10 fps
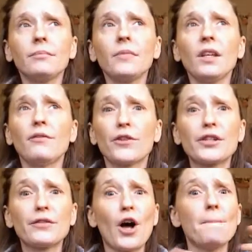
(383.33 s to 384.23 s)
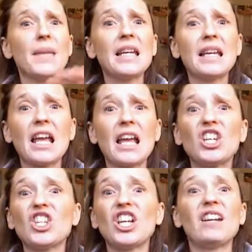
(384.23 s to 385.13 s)
first of all
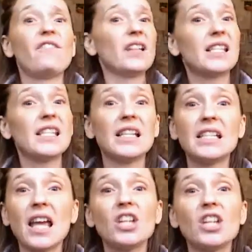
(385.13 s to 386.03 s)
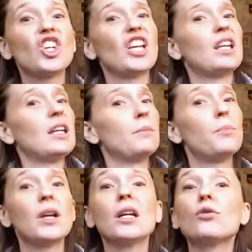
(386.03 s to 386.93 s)
mediation and facilitation and
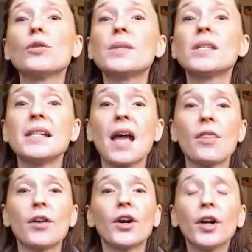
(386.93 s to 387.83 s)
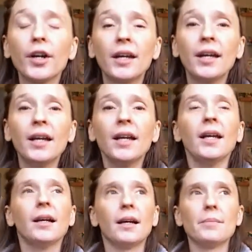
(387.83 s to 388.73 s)
bringing groups together,
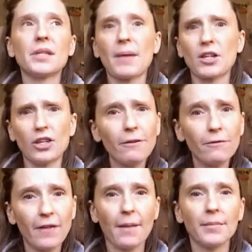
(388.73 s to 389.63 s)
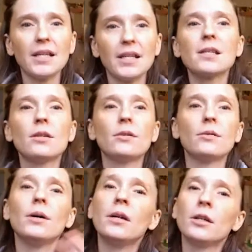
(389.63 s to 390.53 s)
especially families
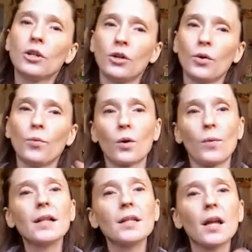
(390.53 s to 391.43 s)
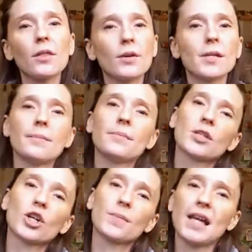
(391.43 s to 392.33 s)
who work well together in some
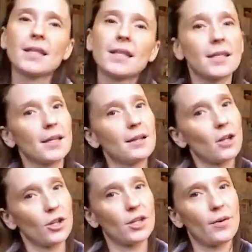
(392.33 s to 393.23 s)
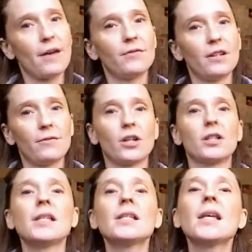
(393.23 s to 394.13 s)
circumstances and also have difficulties.